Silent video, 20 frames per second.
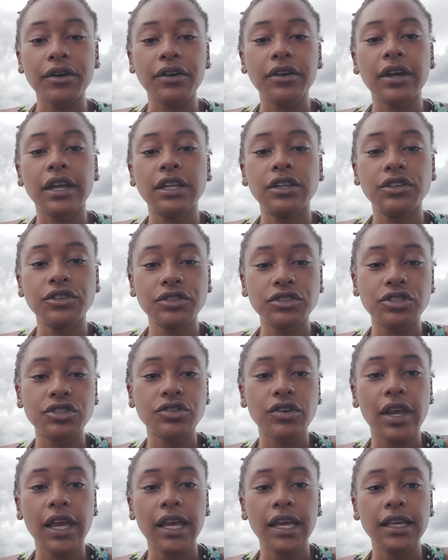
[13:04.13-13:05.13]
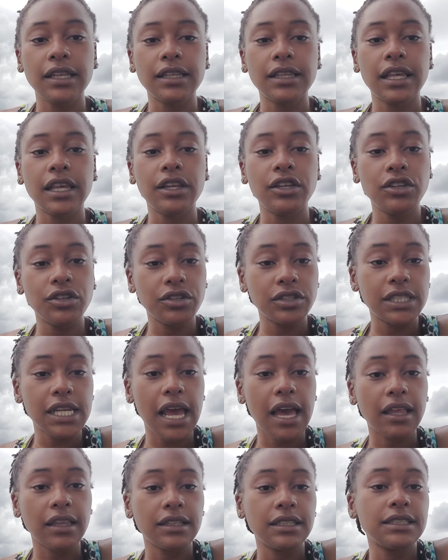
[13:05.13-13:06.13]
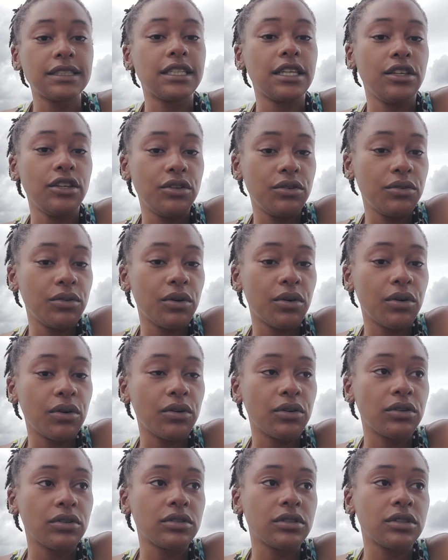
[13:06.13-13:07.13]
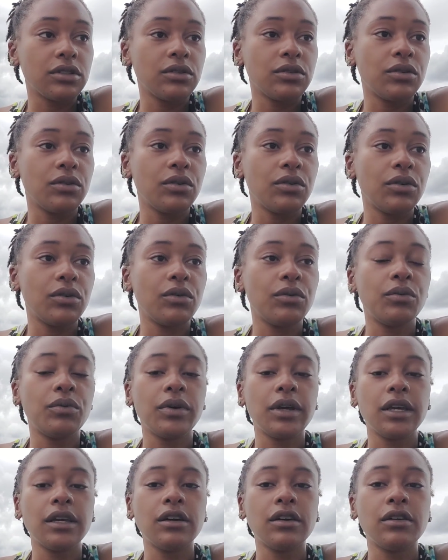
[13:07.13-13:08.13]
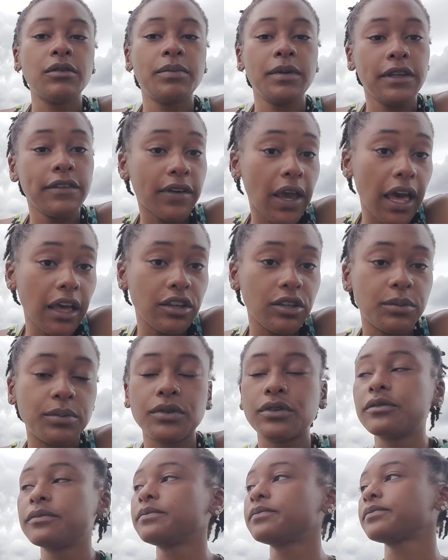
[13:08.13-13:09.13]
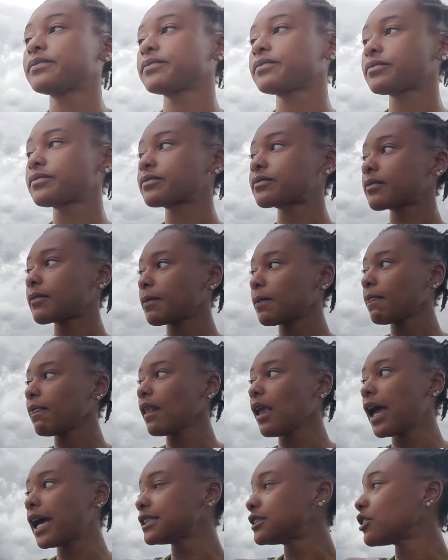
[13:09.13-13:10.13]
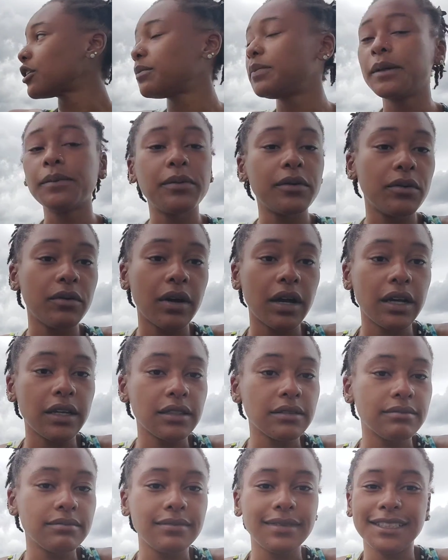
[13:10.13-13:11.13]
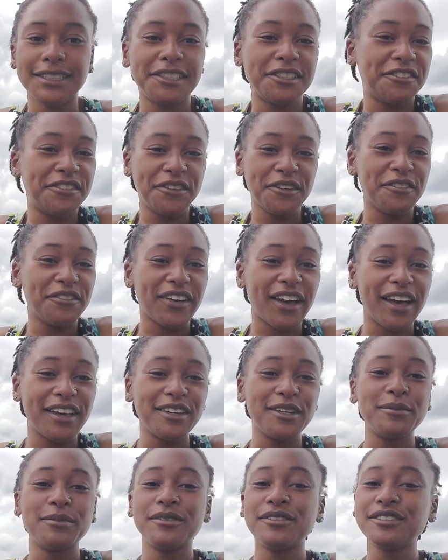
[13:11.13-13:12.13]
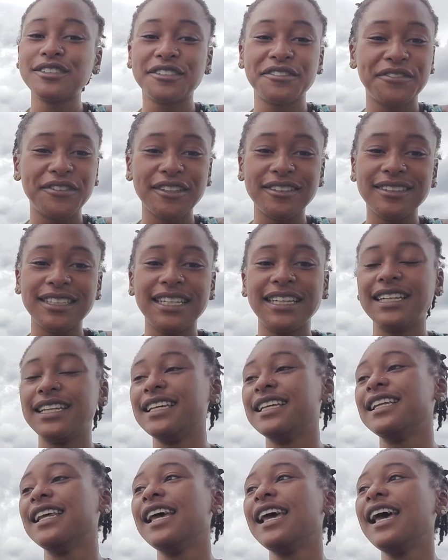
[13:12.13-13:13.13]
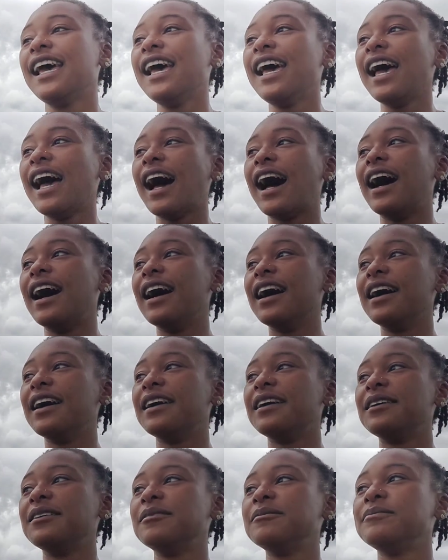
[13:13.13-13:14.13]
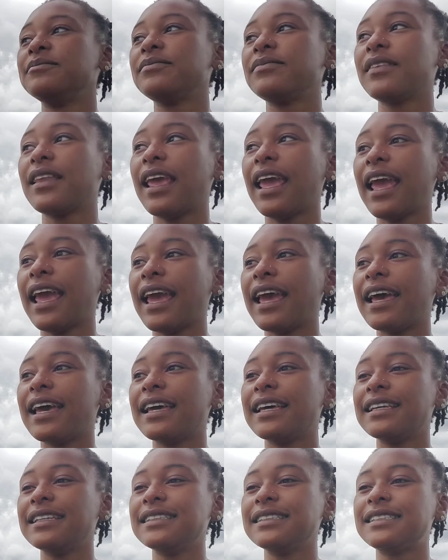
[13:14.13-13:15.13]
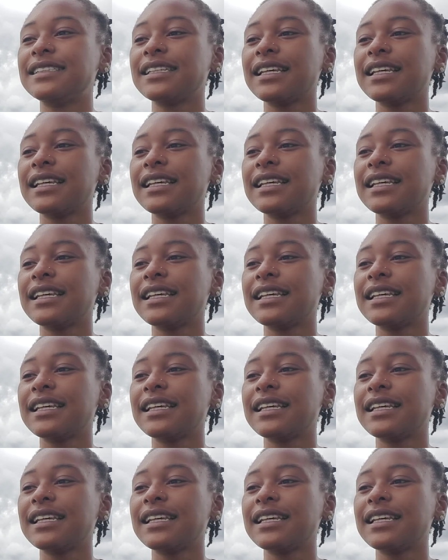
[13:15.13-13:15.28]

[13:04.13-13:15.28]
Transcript: and your strength and your talents that you hold will be valuable. That's all people want, is to feel valuable, to feel needed. And